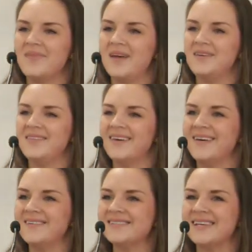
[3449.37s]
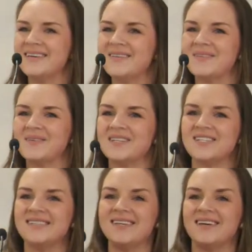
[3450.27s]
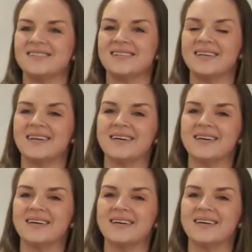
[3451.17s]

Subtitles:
Anything else? Any other questions? Yes.